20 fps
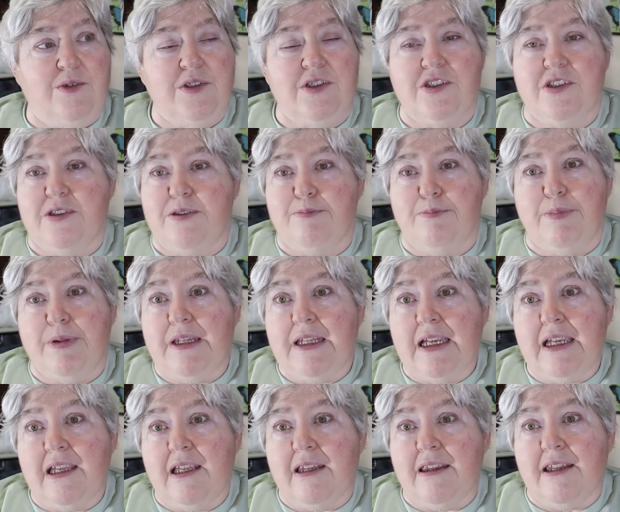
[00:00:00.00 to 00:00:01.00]
which is
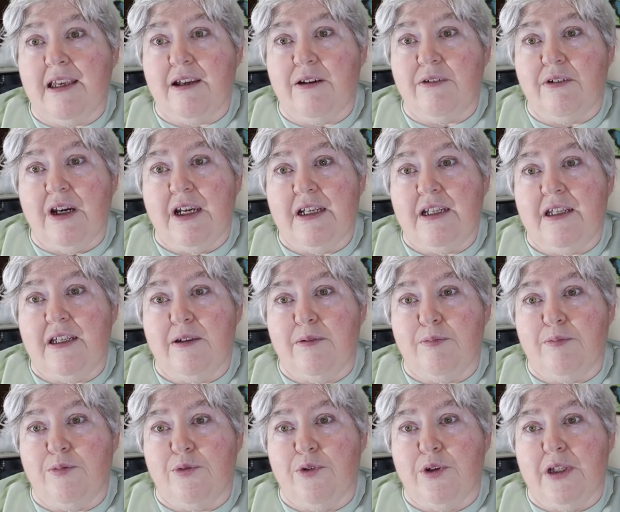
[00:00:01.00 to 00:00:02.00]
plaguing that right
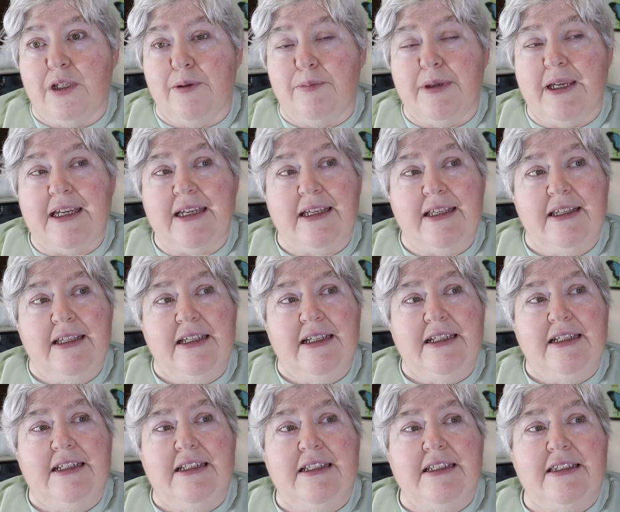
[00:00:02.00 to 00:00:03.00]
hip really bad.
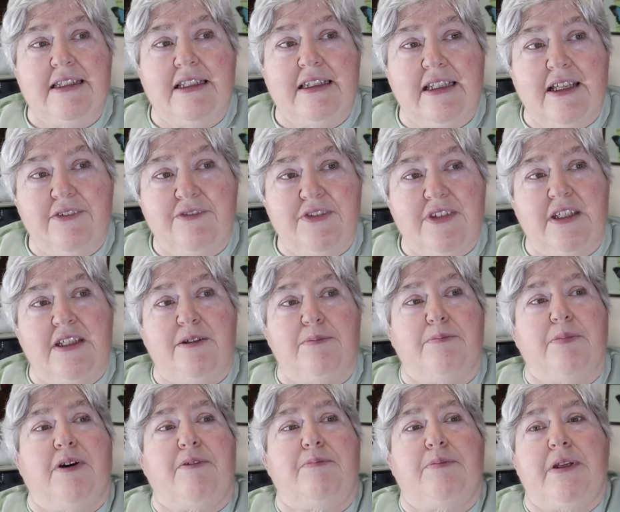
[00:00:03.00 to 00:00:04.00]
The left hip,
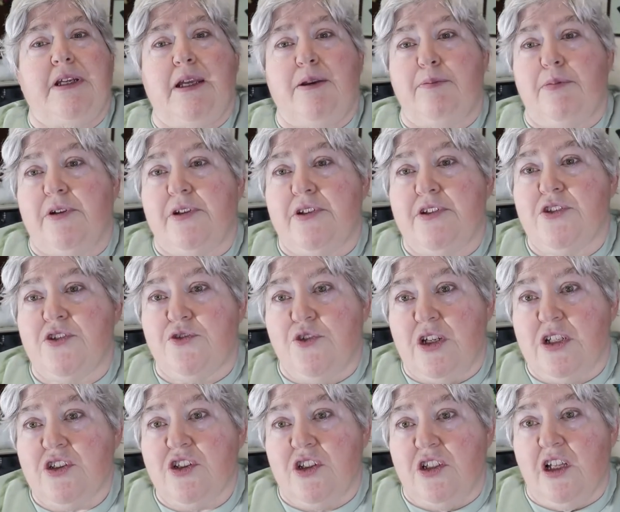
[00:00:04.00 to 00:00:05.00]
I've been able to
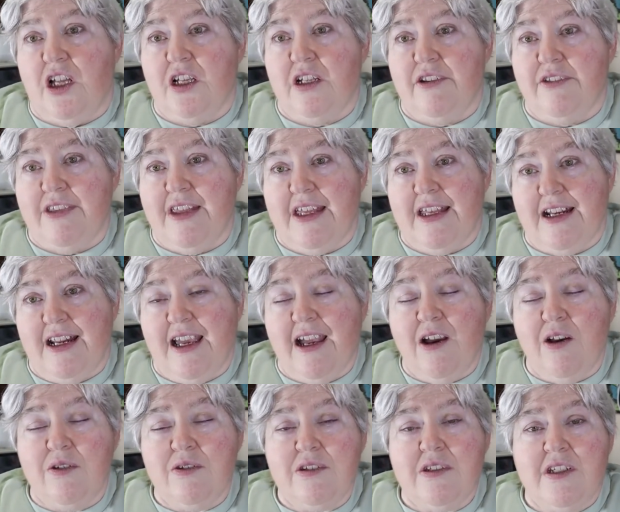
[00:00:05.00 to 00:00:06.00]
stretch a lot of that
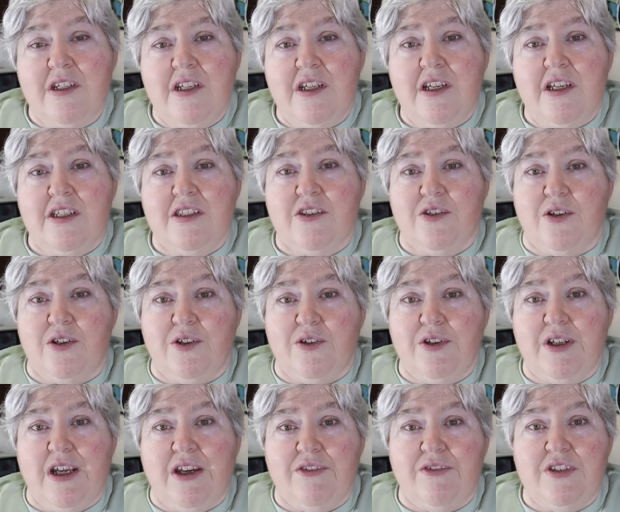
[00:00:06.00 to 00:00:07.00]
out, so I
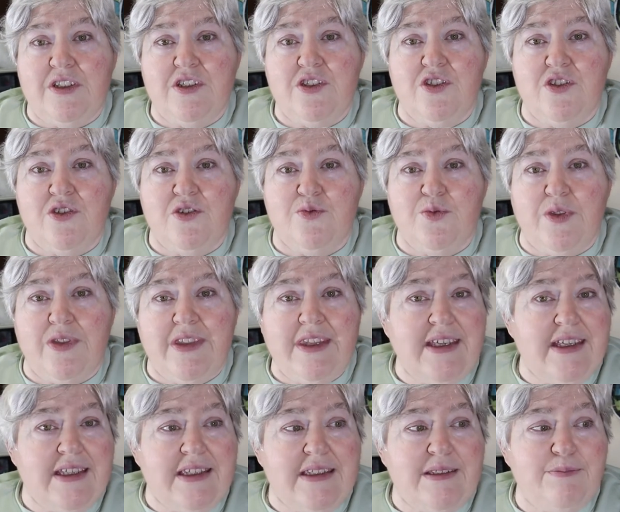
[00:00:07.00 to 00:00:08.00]
don't have issues with
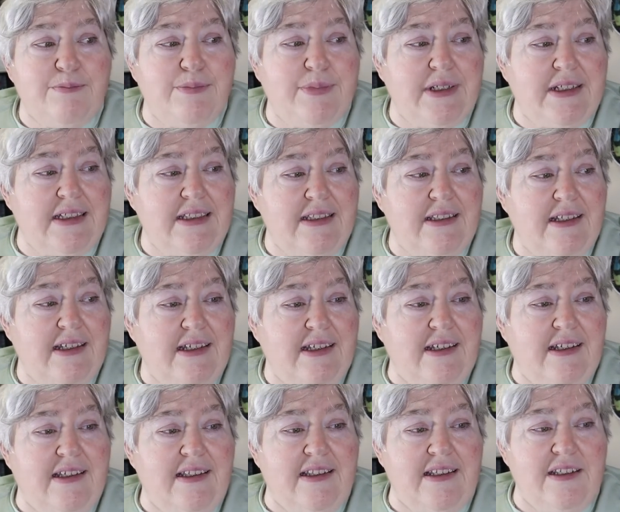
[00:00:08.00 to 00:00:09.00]
it, but
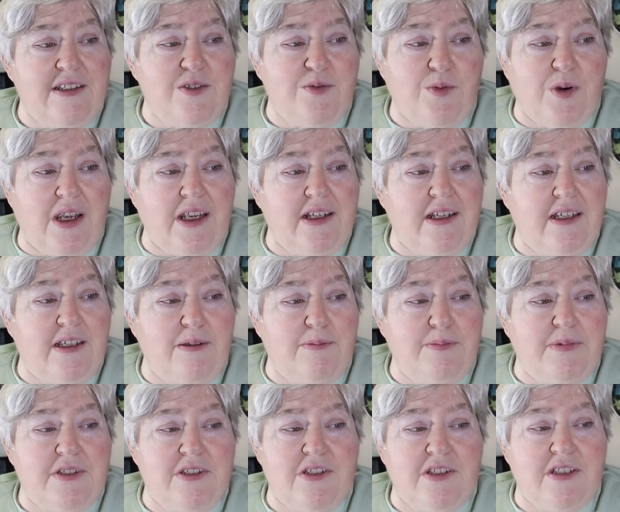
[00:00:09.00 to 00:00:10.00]
this right
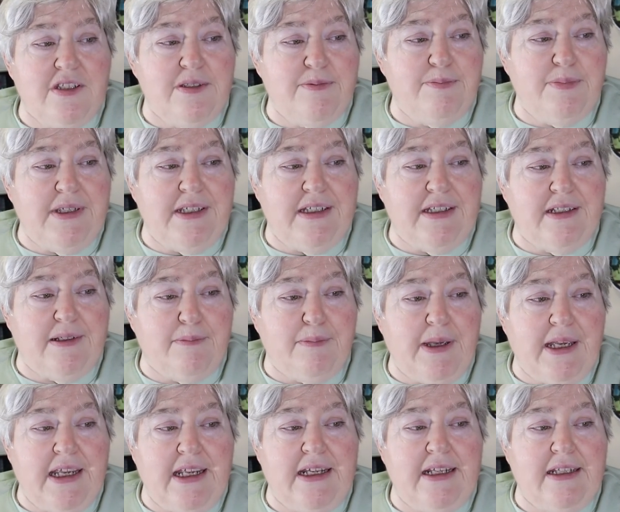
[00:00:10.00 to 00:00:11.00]
hip is just being a
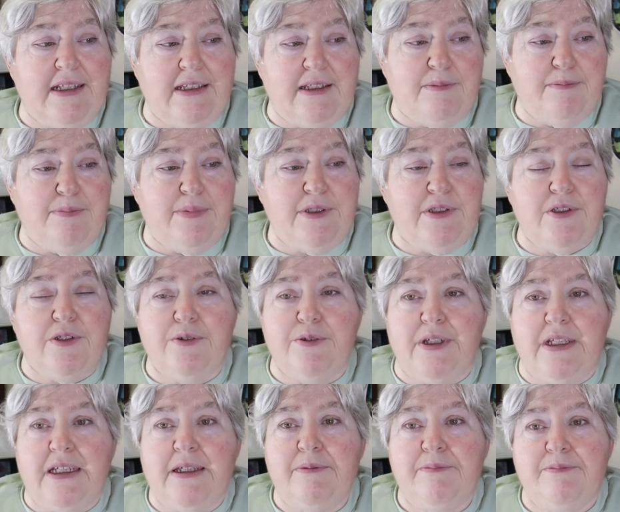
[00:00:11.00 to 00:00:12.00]
pain in the
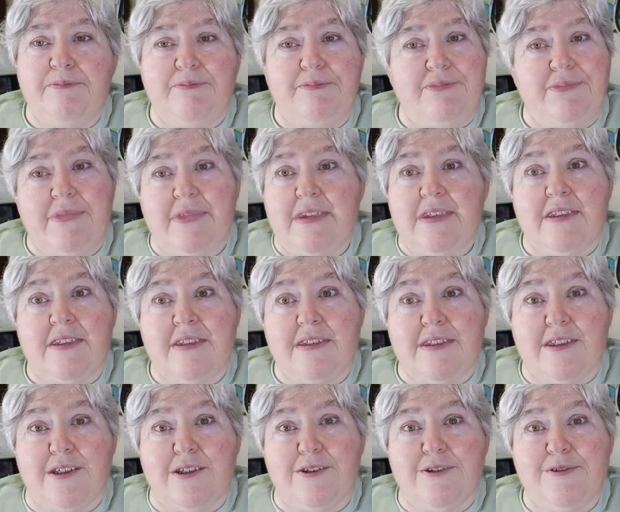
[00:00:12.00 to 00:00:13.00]
patootie,
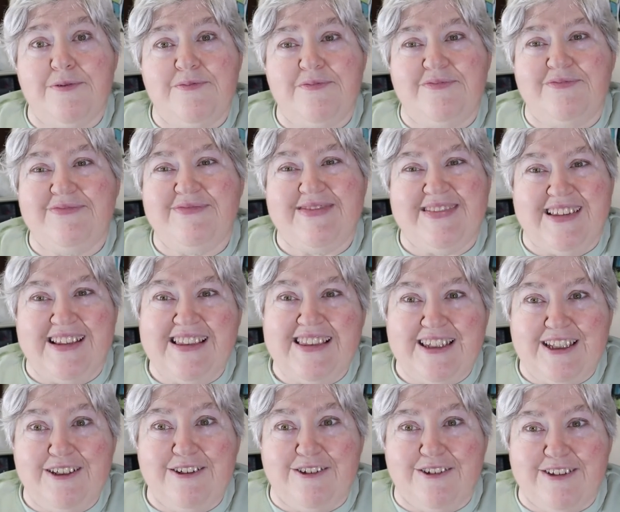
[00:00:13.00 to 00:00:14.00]
so
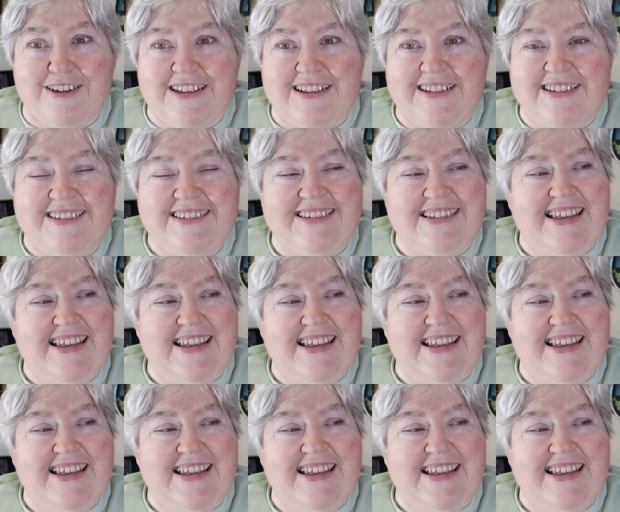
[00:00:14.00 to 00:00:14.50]
literally.